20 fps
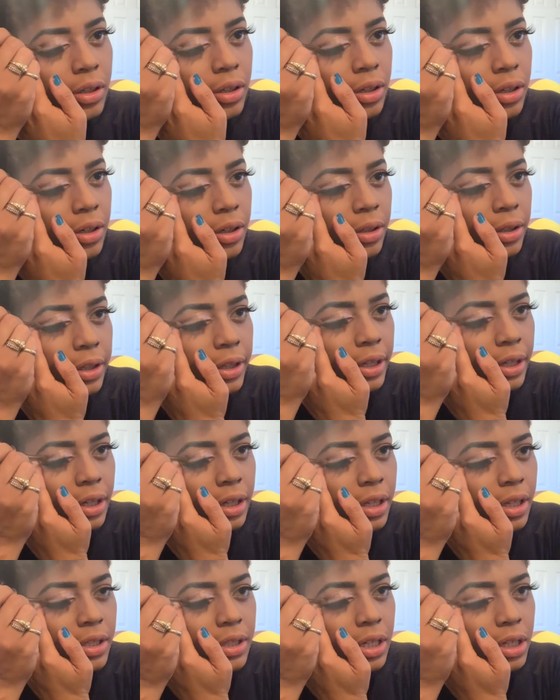Your lid
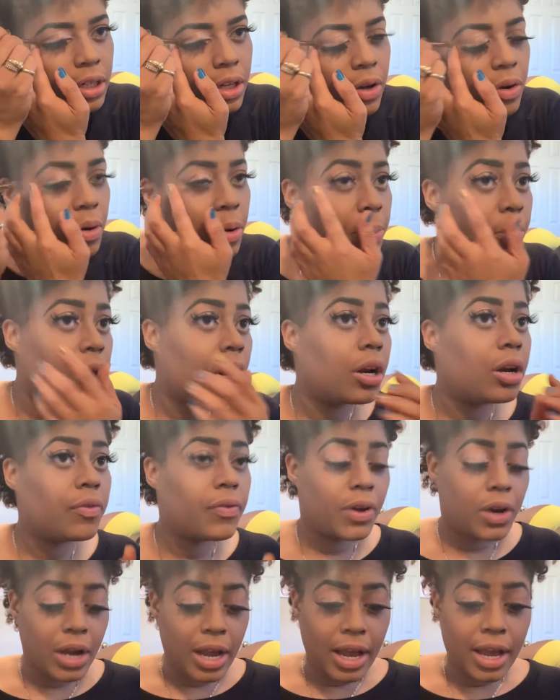is the lower part of
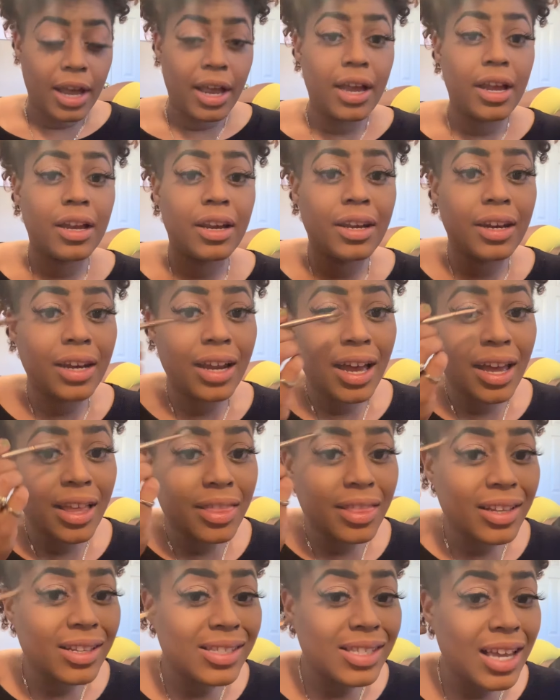your eye,
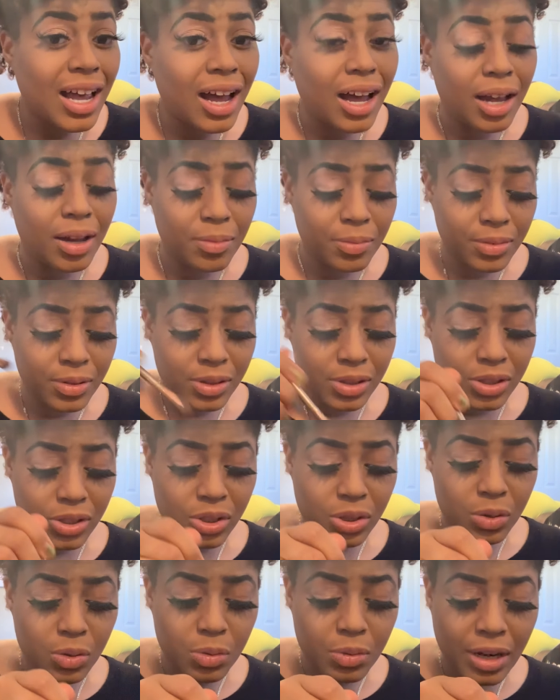not the top.
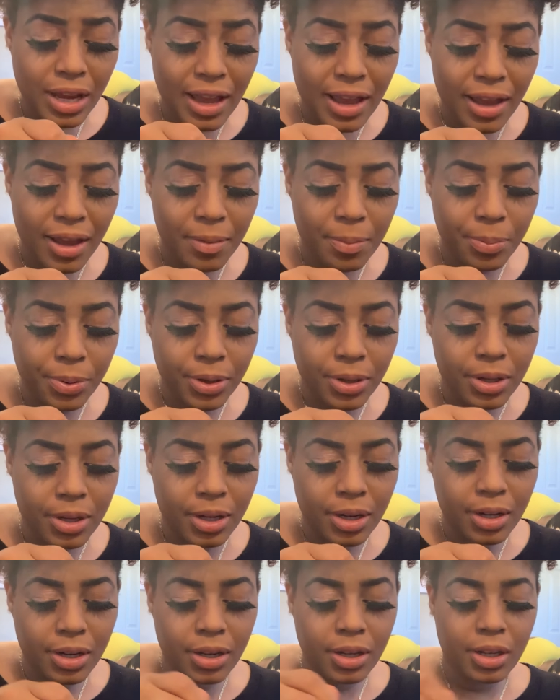Do not put